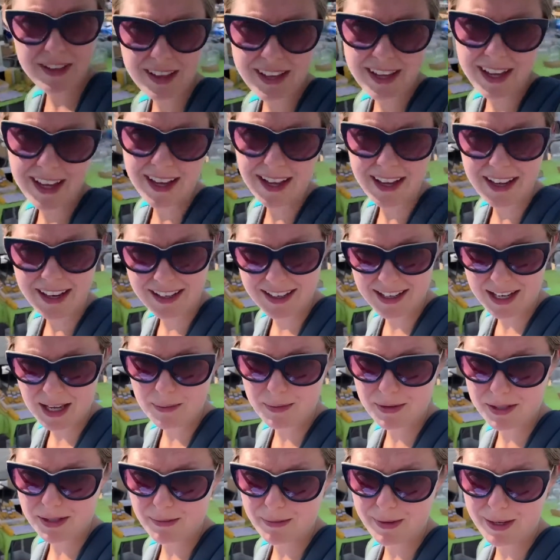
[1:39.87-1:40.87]
it
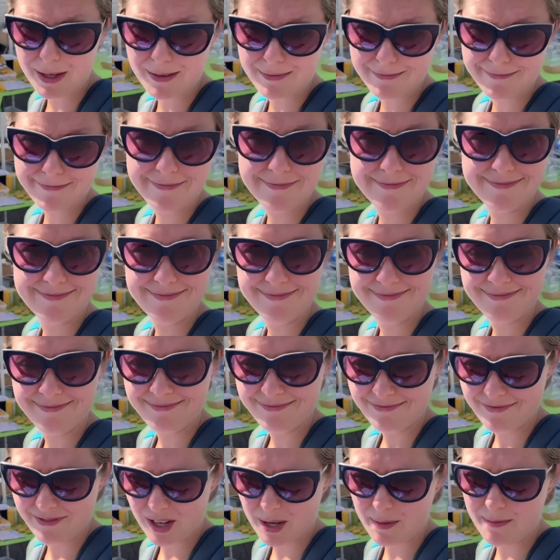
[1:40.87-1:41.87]
keeps some
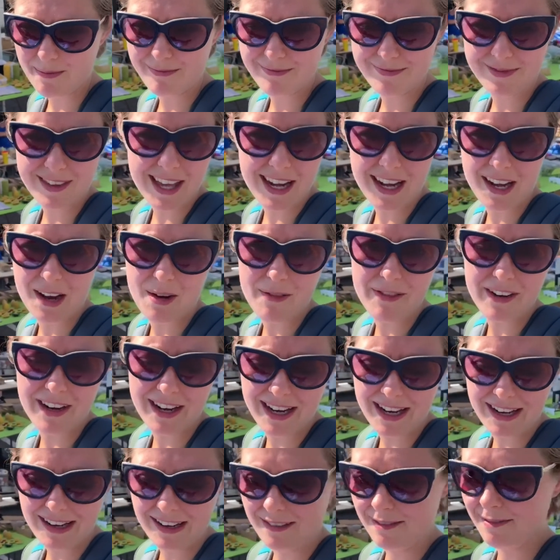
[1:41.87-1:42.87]
from getting
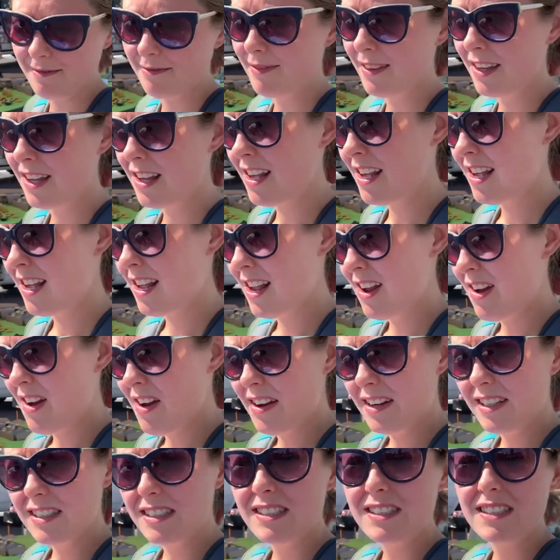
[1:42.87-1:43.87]
overheated.
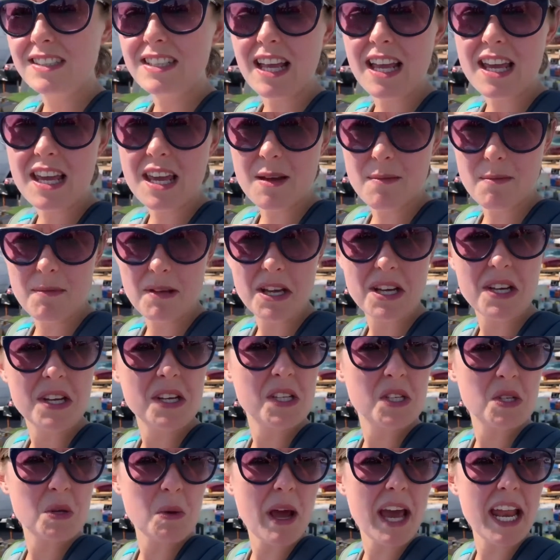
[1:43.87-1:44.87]
So I am
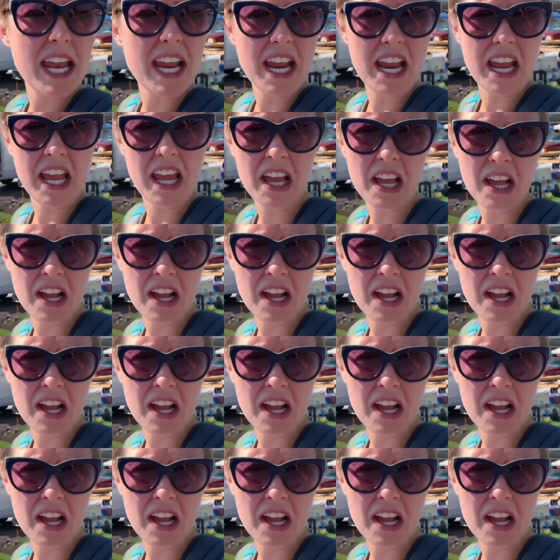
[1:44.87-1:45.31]
sweating.